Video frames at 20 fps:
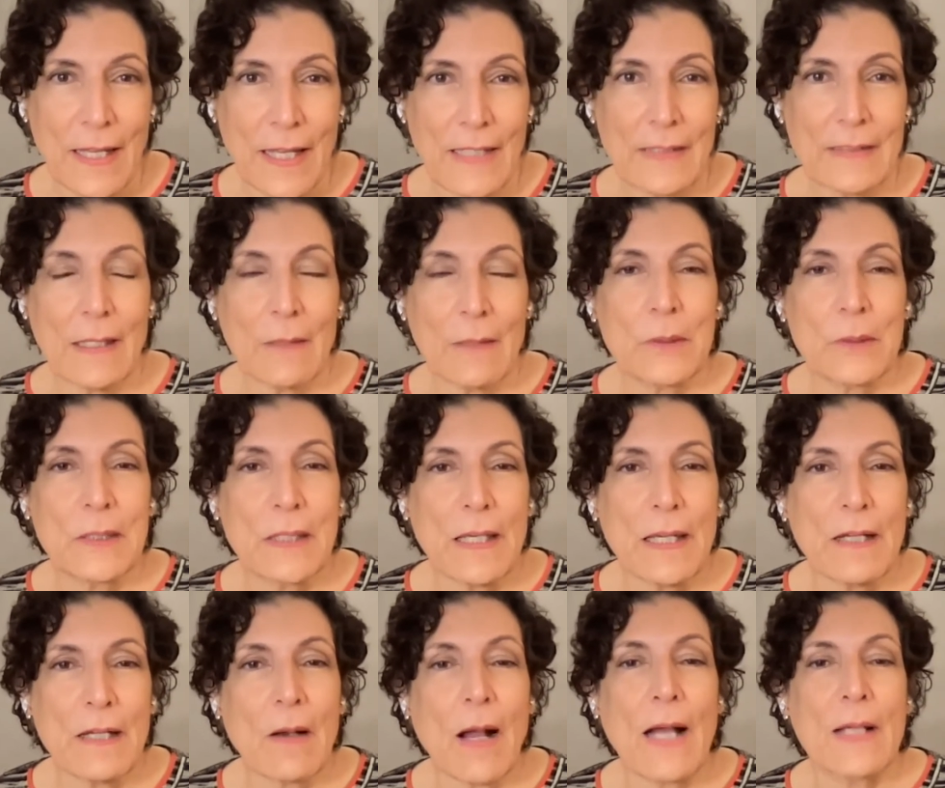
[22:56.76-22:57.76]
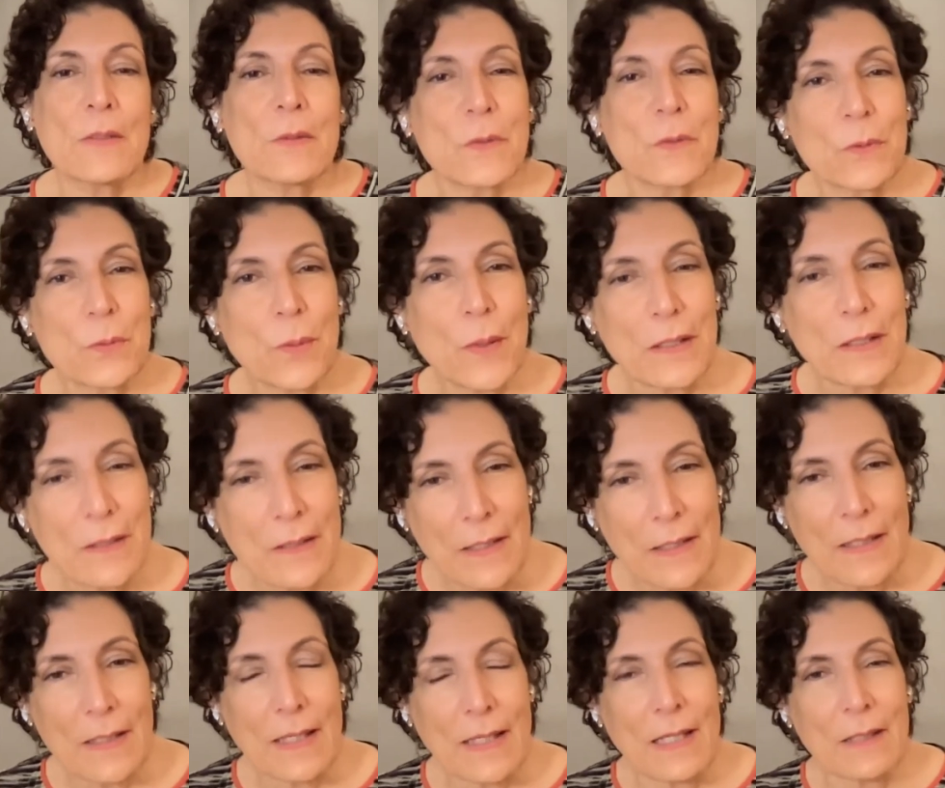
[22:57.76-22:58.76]
and I would care, I swear to
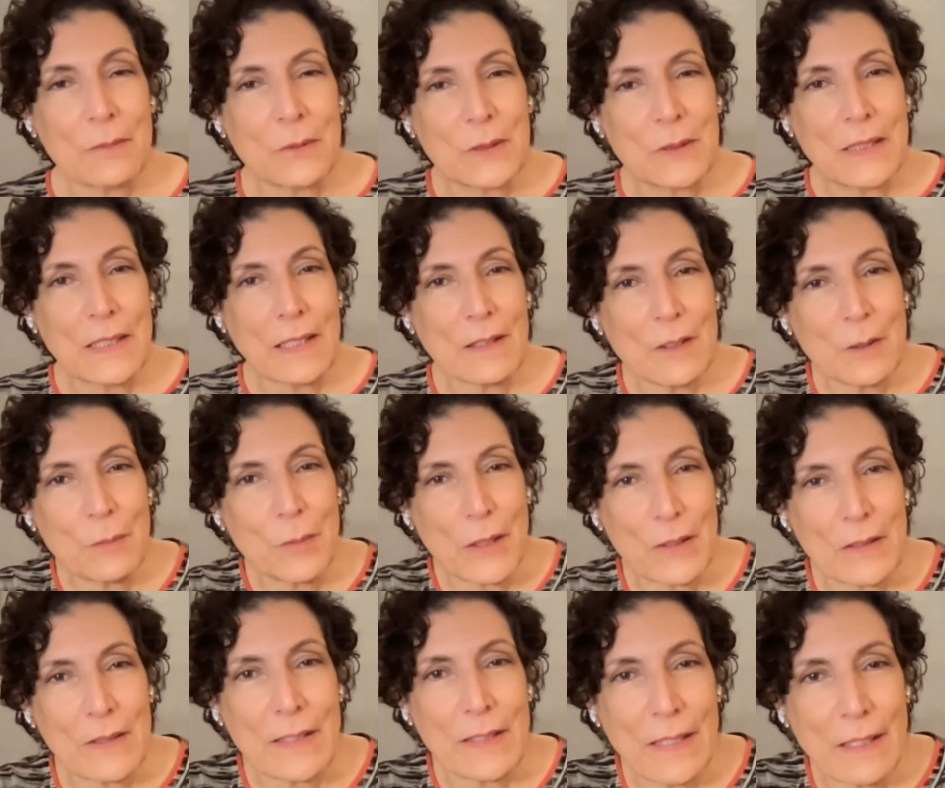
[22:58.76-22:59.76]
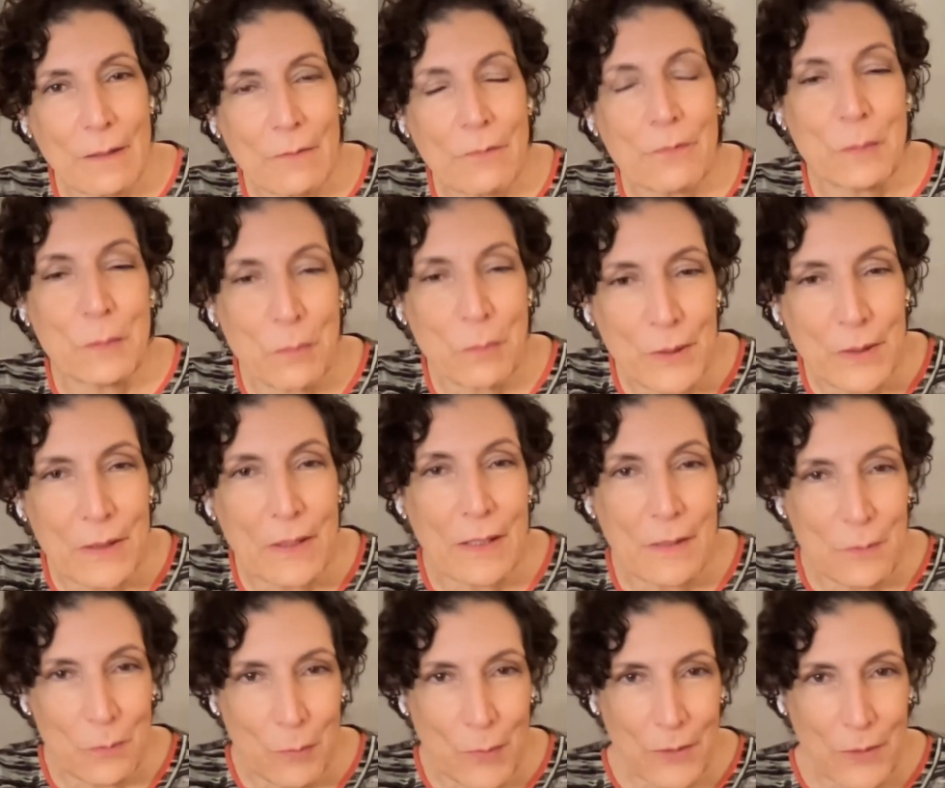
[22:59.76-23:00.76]
God, I would care about it every bit
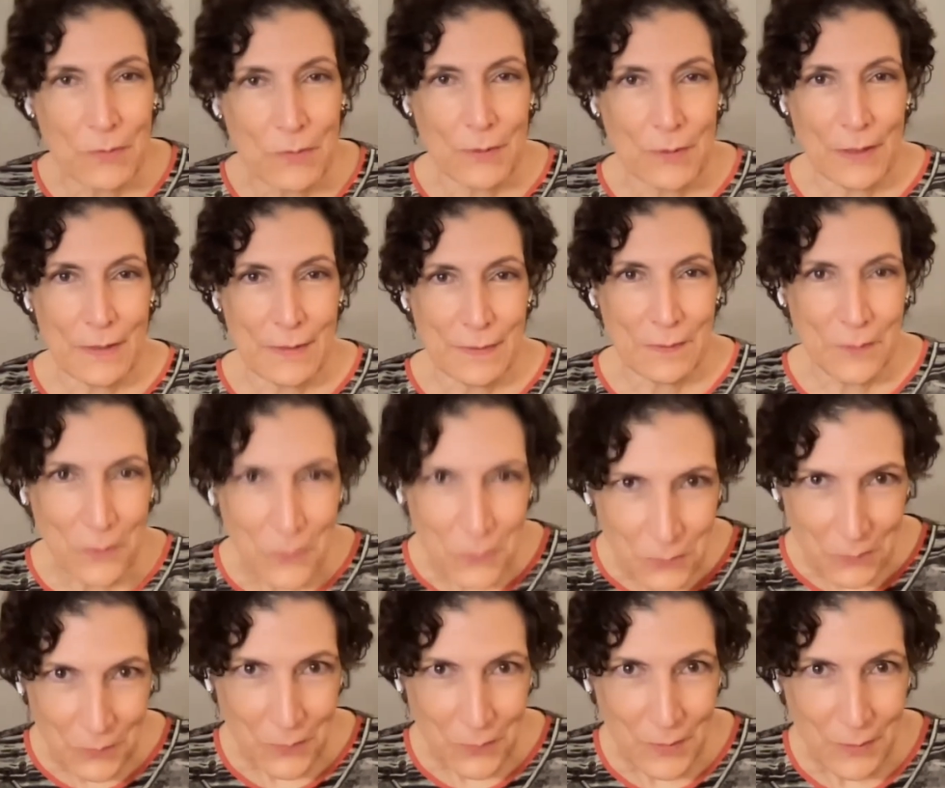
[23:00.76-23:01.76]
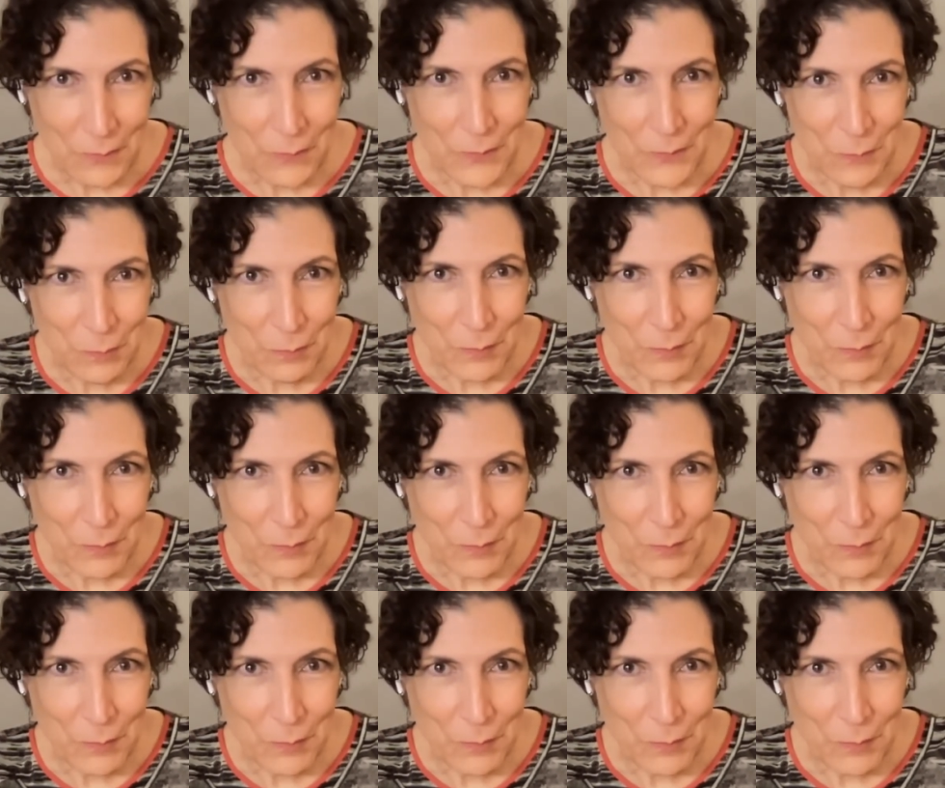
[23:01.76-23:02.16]
as much as you do. It would